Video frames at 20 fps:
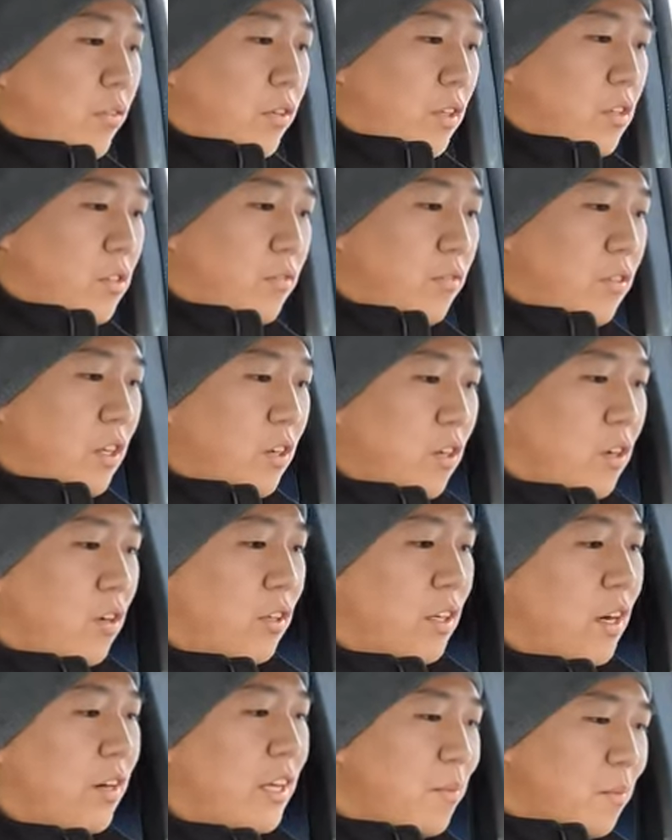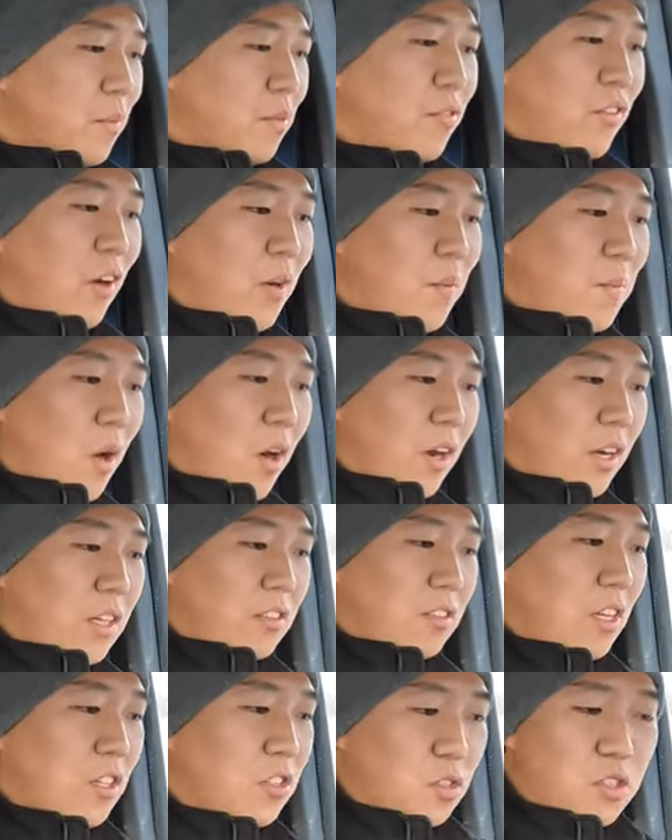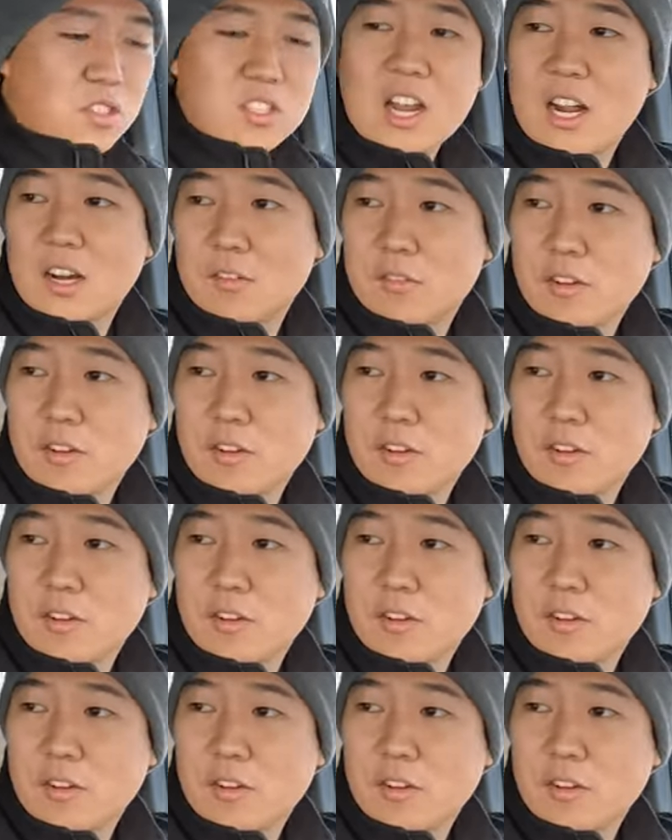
over this vehicle now. Yep, front parking sensors not